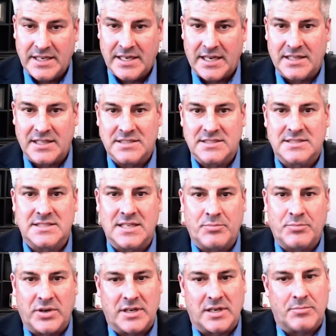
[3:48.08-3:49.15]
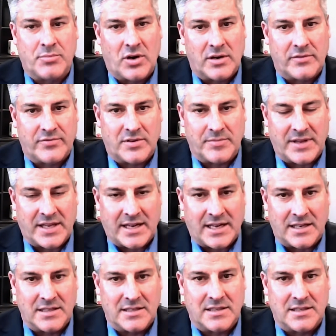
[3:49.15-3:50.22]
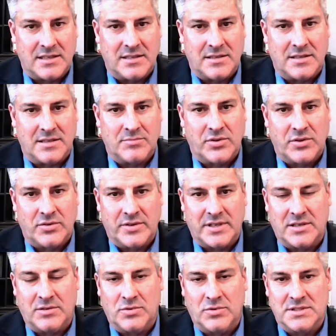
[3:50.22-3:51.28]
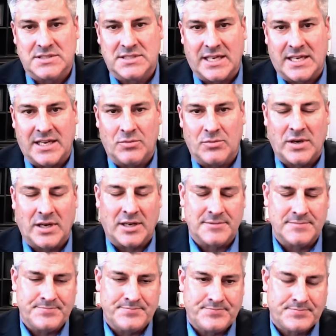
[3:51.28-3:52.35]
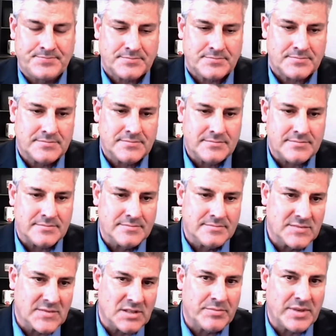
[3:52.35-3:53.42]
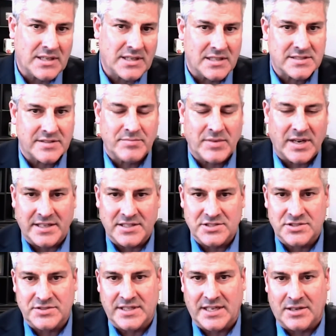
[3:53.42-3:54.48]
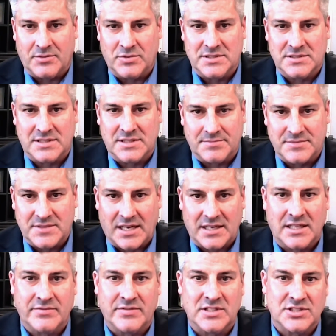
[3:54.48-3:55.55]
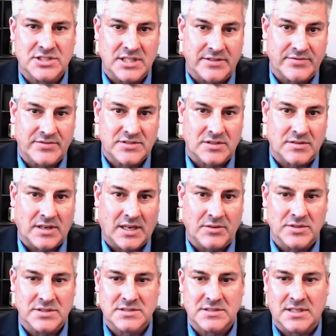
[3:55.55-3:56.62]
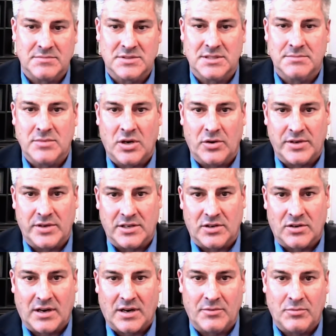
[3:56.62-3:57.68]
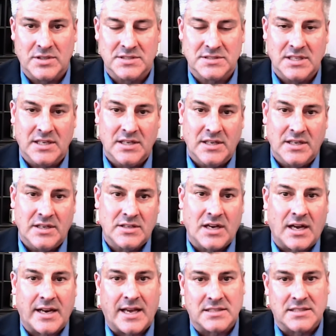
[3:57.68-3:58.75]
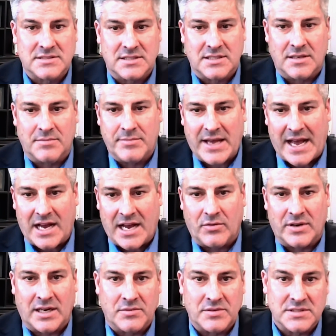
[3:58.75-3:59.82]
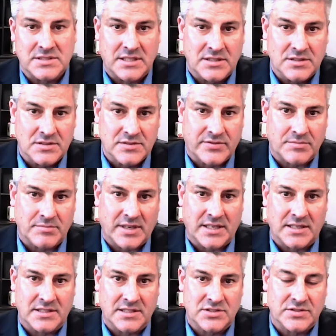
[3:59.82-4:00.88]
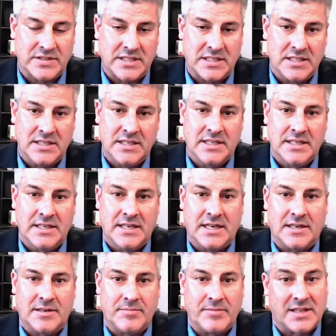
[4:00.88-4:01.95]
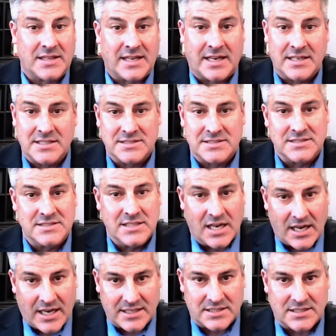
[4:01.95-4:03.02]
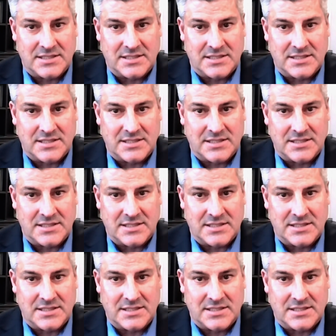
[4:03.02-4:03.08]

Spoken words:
and then separate and apart from that, the employee will say, well, because of my injury, I was not given shifts, or I was demoted, or I was not asked to come back when I was healed from my injury. And that is not